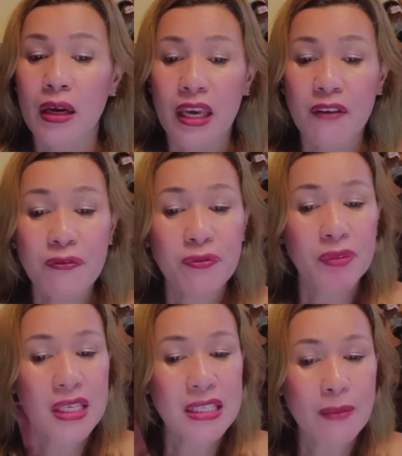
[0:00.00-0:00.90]
if
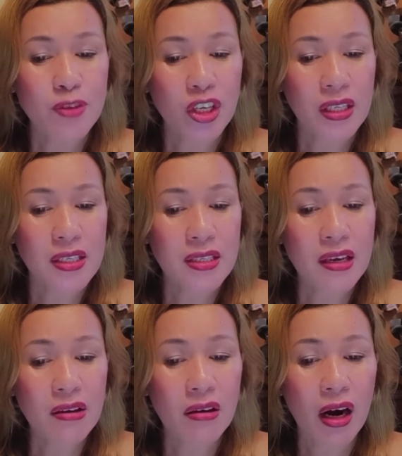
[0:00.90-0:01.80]
the subject is
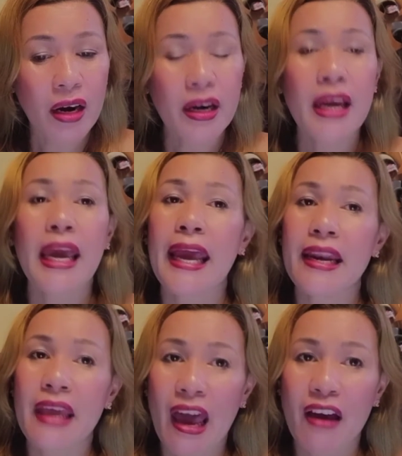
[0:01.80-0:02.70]
singular
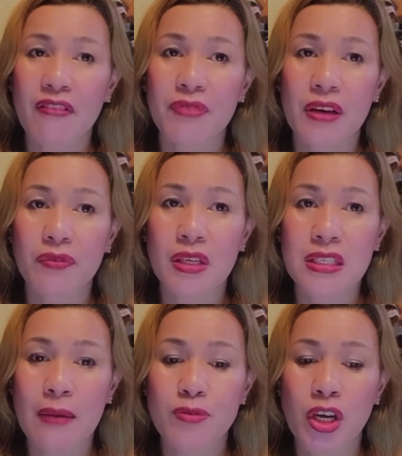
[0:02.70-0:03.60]
and have if the
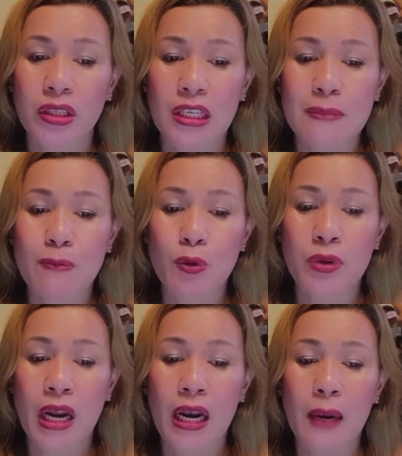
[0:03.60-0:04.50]
subject is
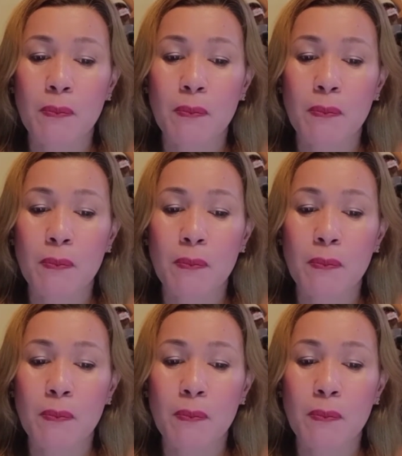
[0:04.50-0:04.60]
plural.